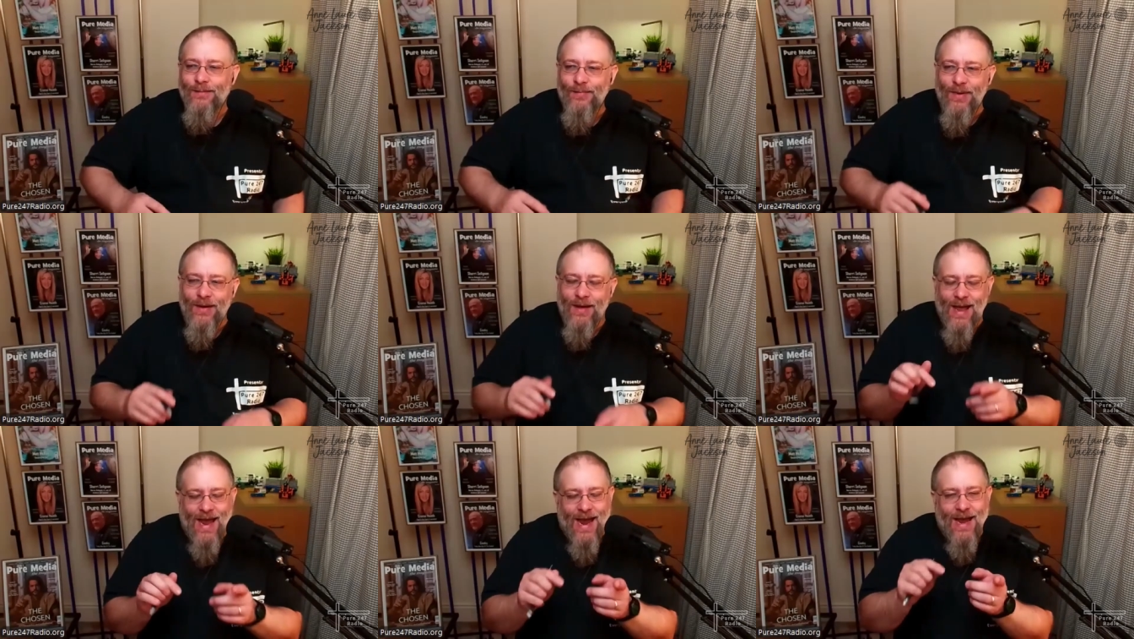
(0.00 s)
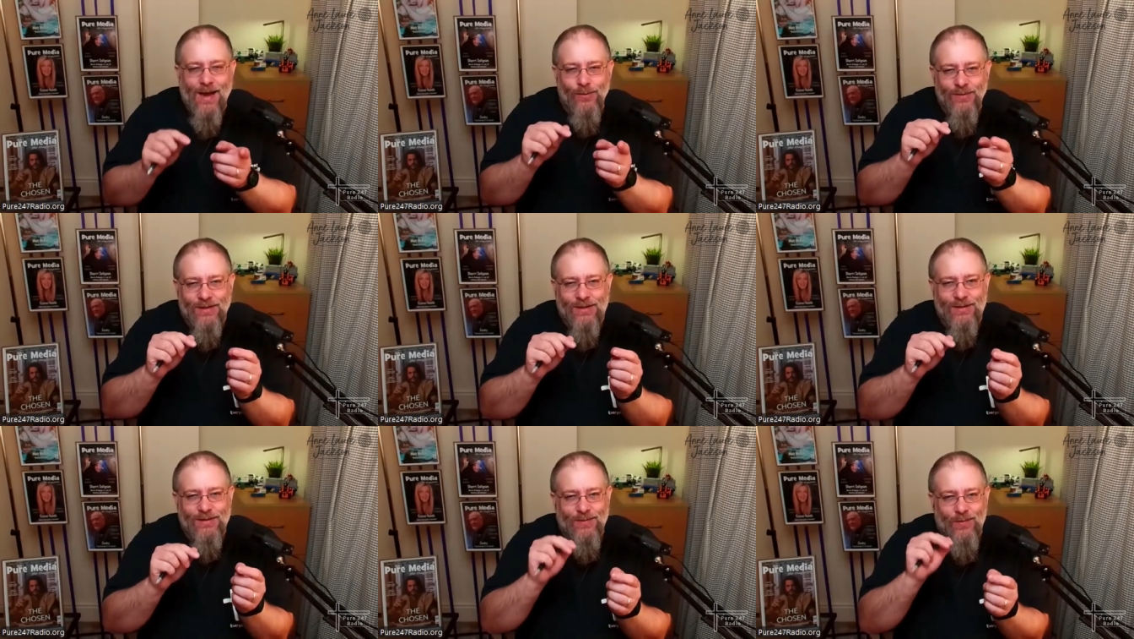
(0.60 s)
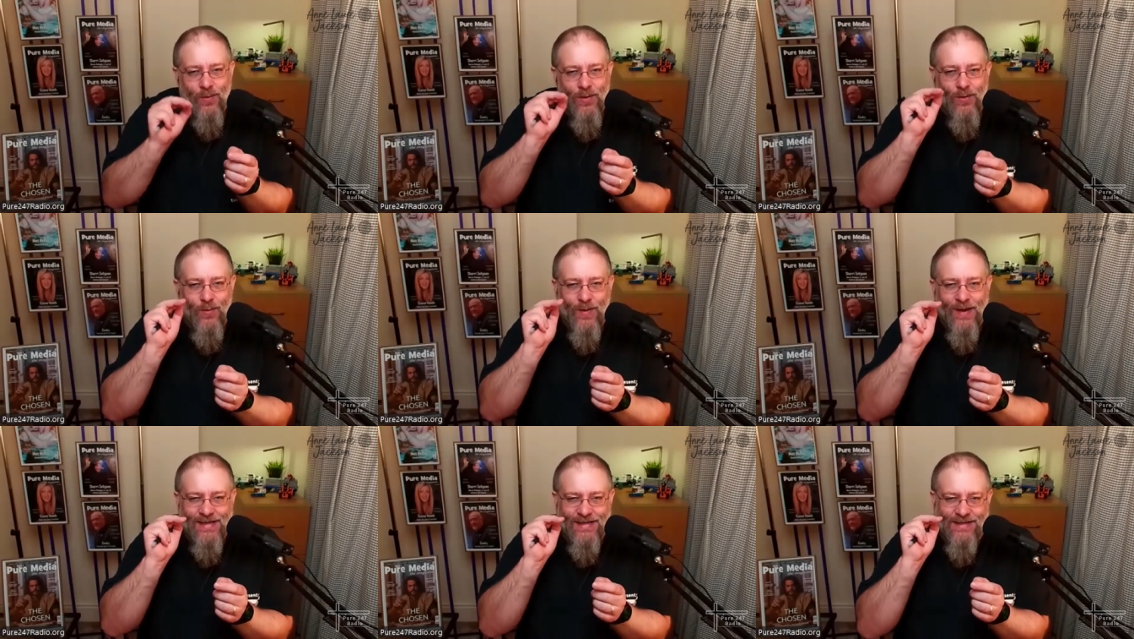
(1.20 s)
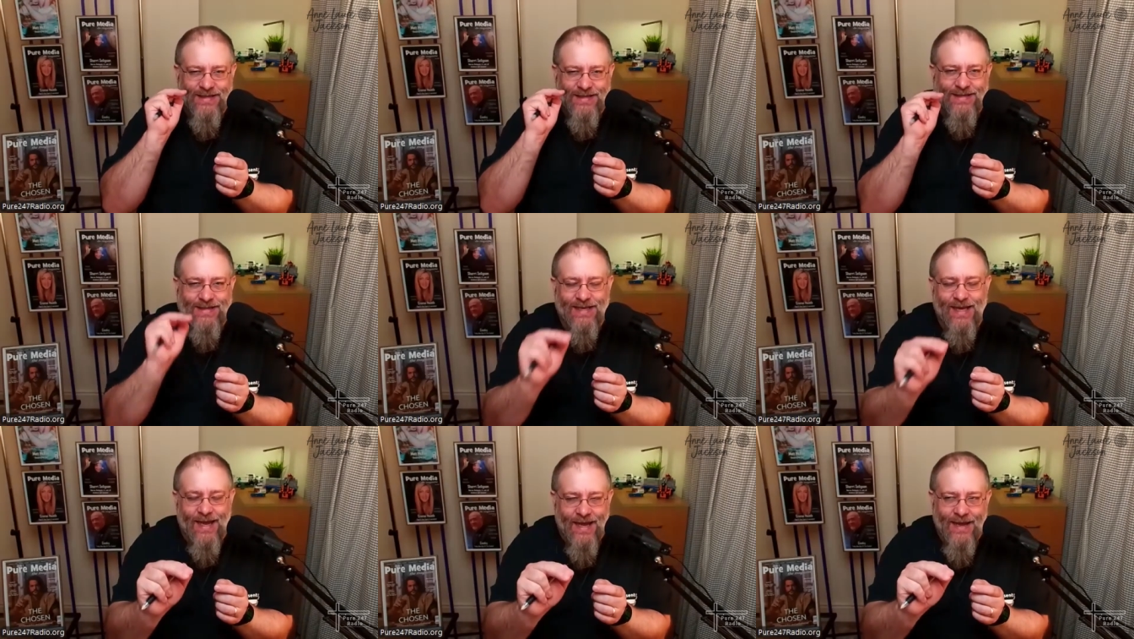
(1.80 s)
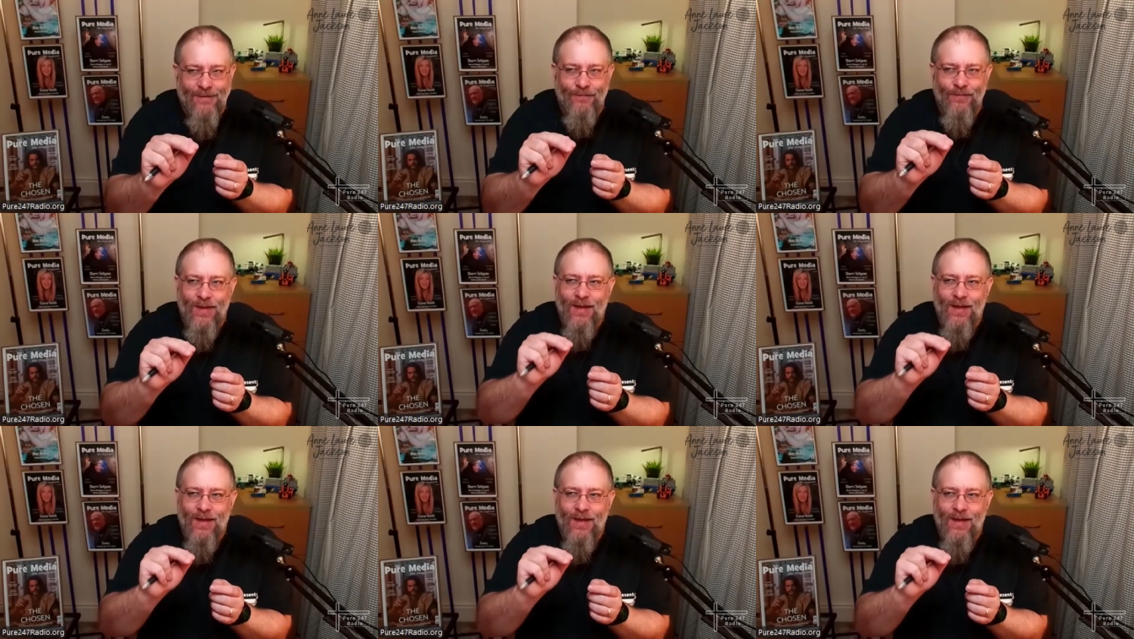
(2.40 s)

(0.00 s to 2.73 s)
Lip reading: But how does what we see